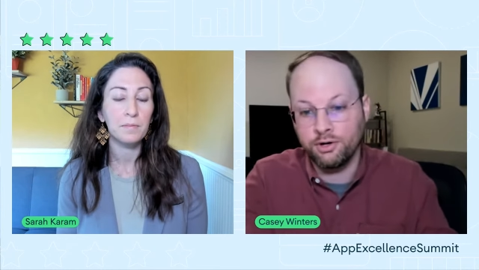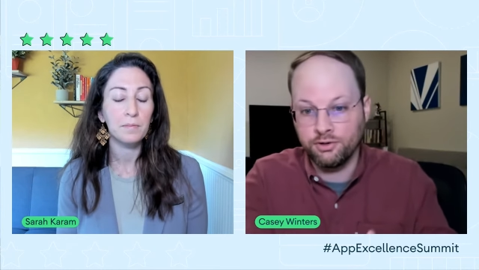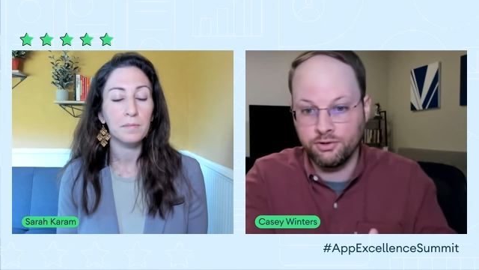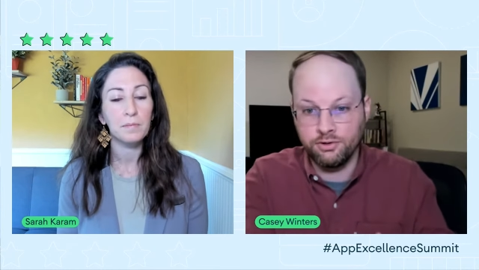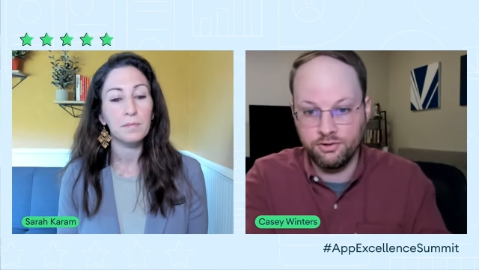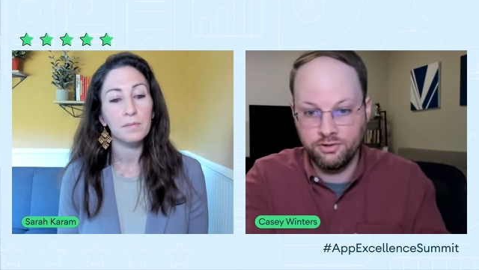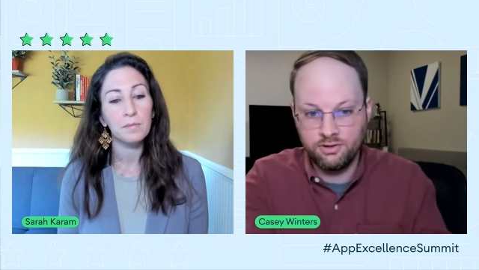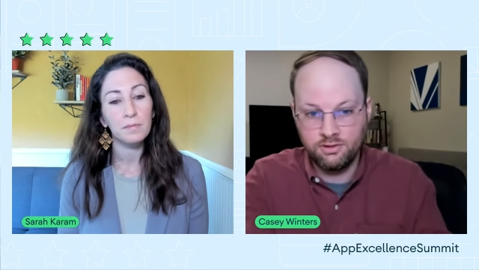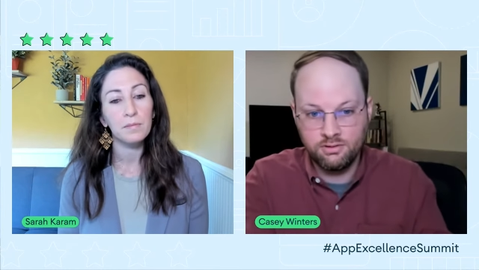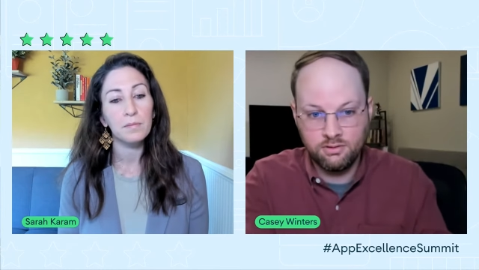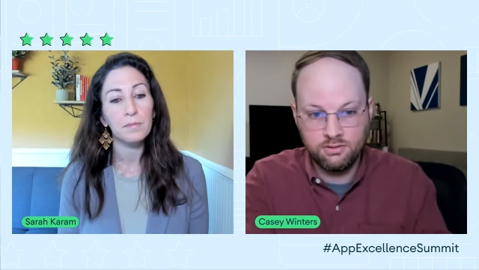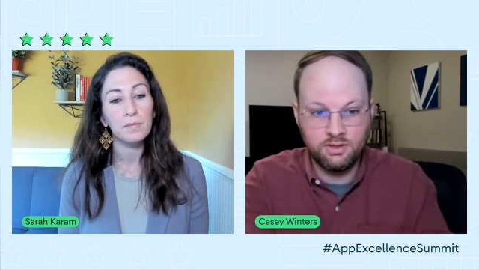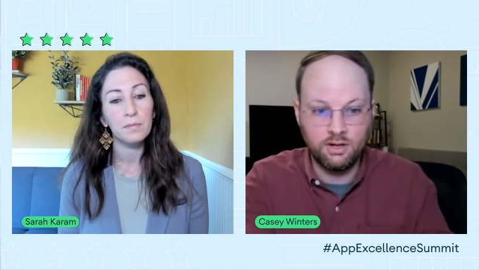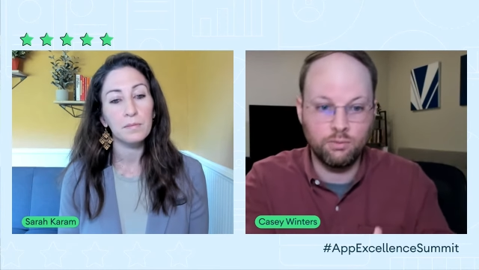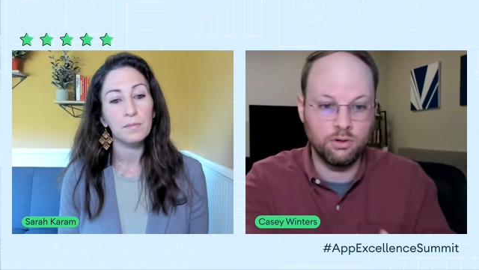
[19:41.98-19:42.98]
Speaker 1: marketers
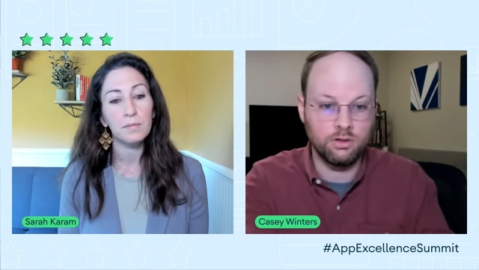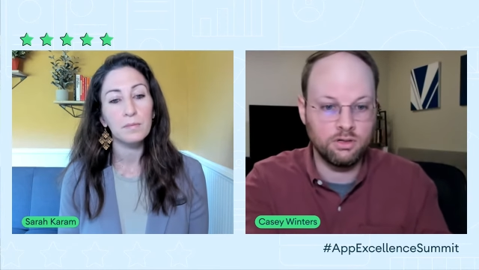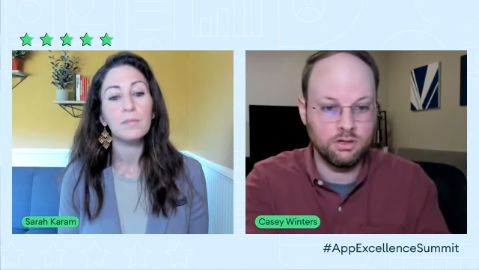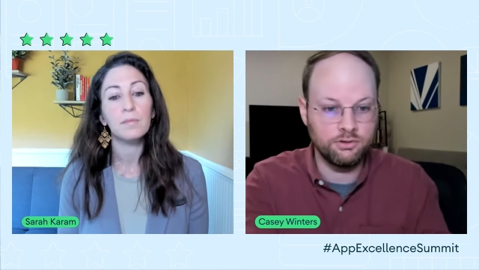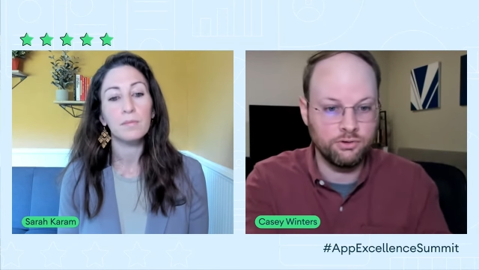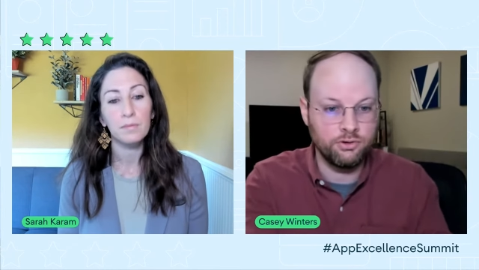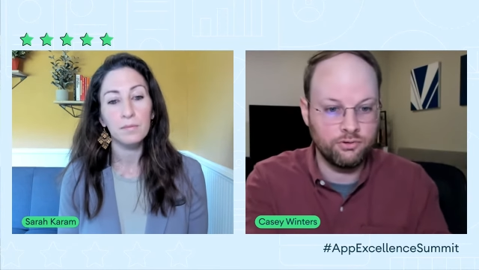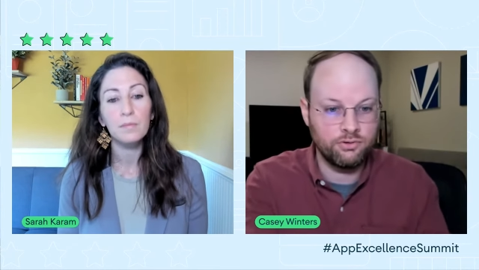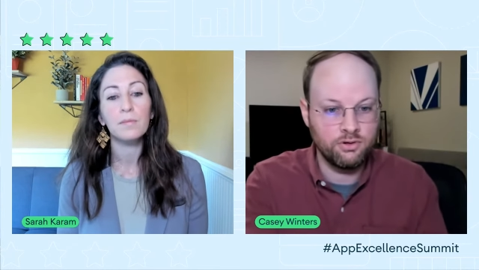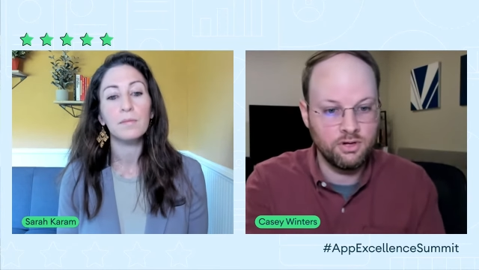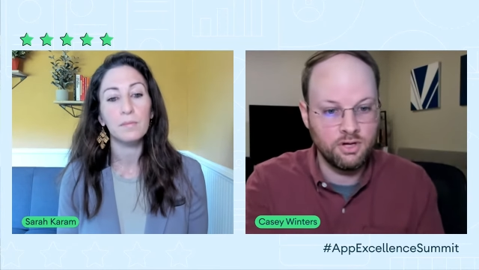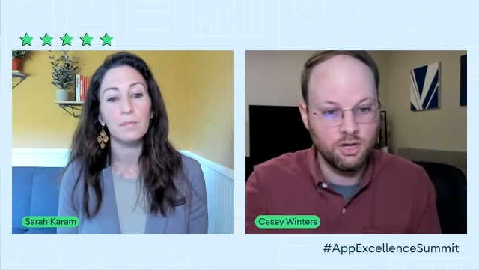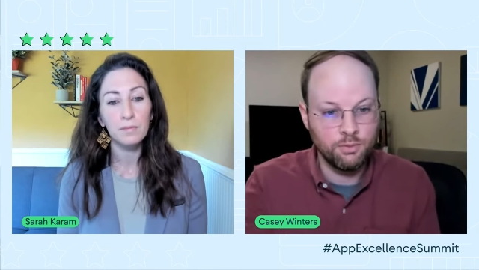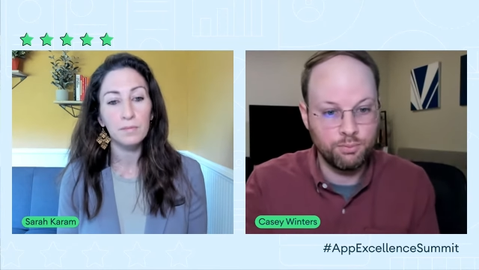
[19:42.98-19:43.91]
that work on growth.